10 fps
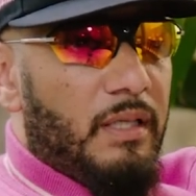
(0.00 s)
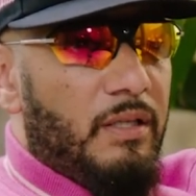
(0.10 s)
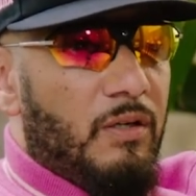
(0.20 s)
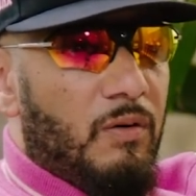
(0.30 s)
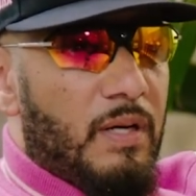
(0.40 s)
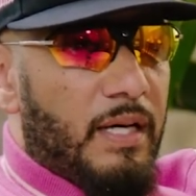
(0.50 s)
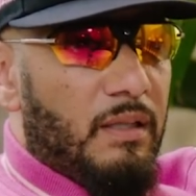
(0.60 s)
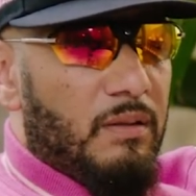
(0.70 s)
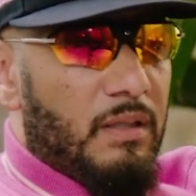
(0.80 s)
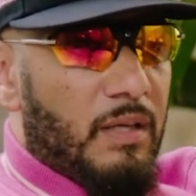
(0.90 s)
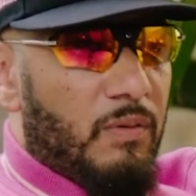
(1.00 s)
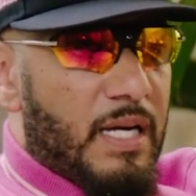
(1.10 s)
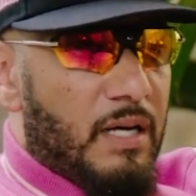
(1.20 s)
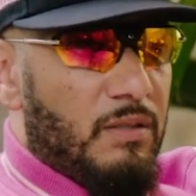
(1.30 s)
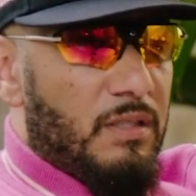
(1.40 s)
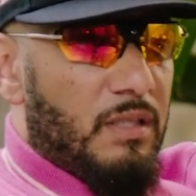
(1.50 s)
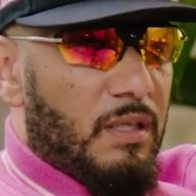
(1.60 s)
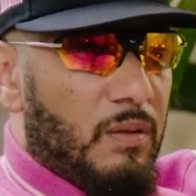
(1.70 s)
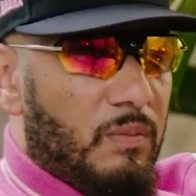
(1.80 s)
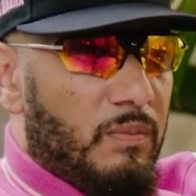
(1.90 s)
You know, like like when I was
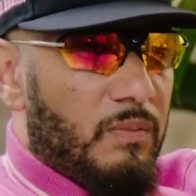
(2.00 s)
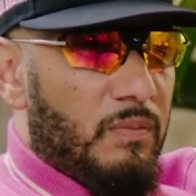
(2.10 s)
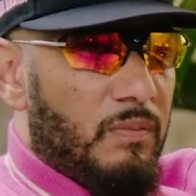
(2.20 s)
um,